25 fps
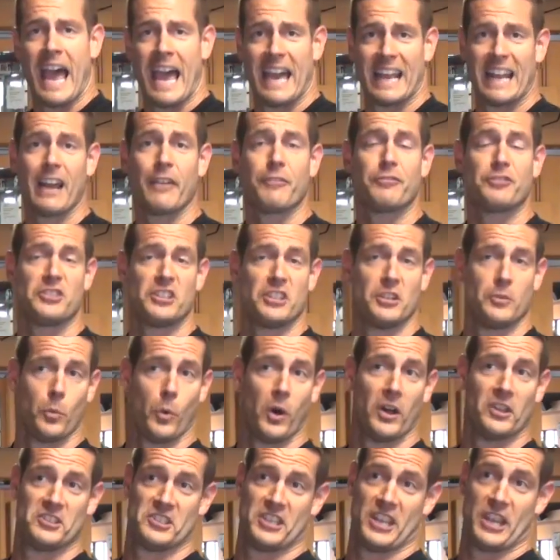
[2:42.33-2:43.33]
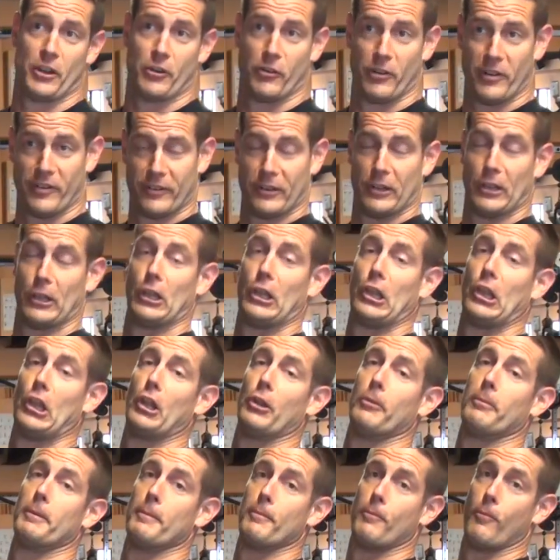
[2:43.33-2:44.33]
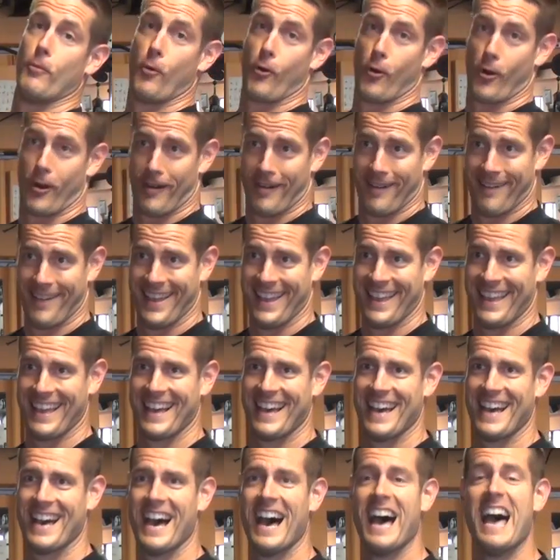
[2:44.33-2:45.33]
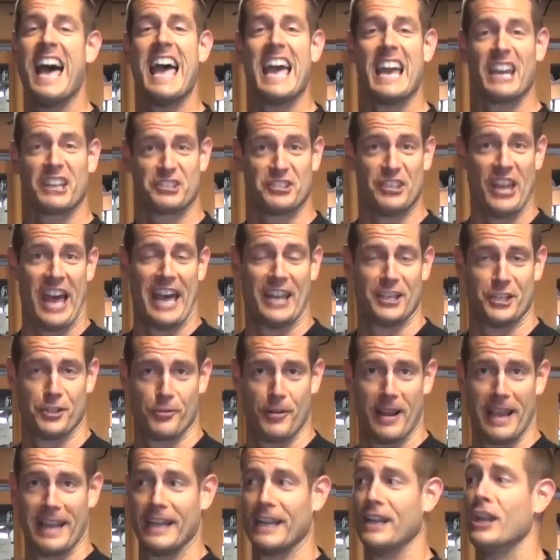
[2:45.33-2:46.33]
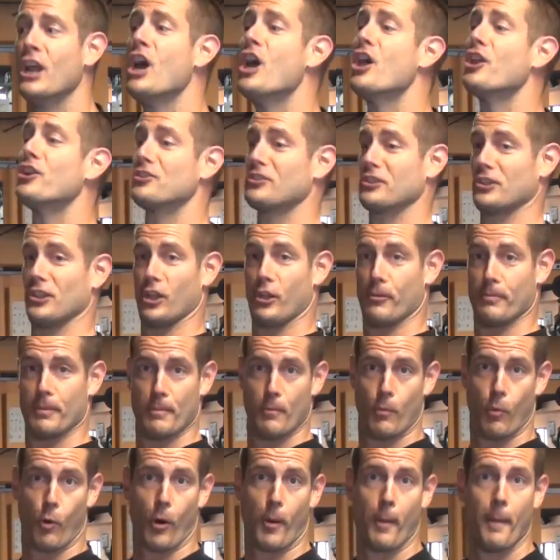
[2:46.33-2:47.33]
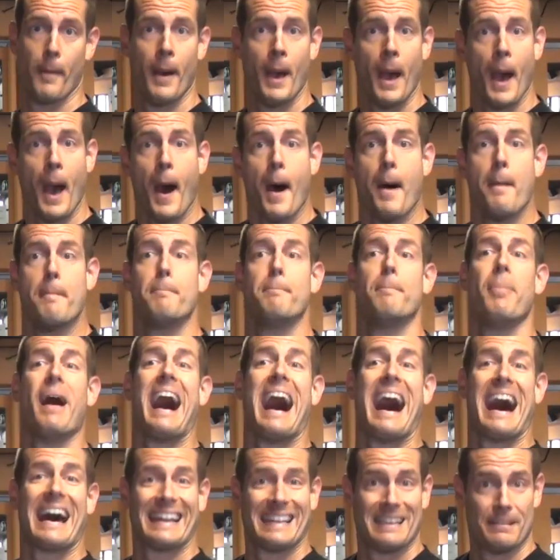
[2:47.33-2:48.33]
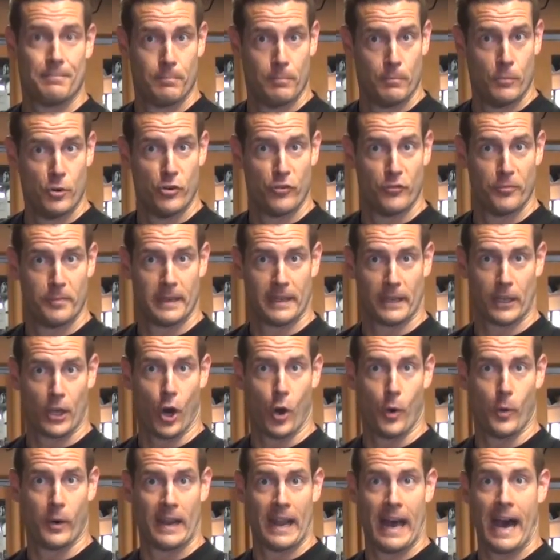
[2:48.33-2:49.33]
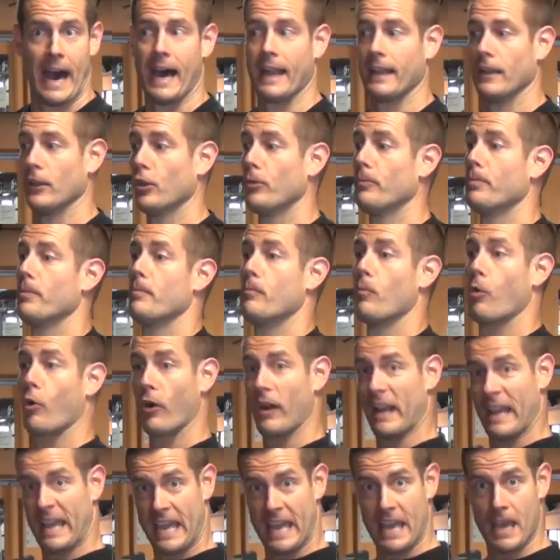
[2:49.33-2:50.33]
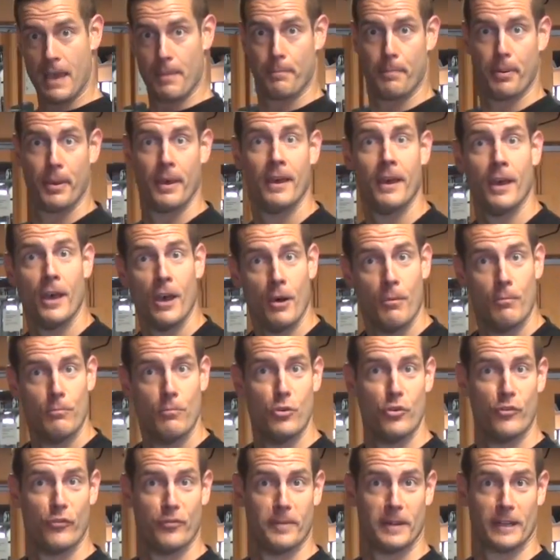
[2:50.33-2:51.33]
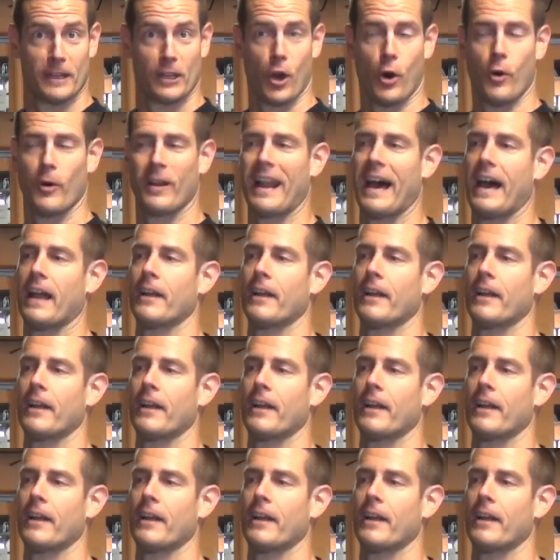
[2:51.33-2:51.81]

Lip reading: And I've seen ones that are even a little bit more exaggerated. There's a little bit more body movement going on, a little bit more hip movement going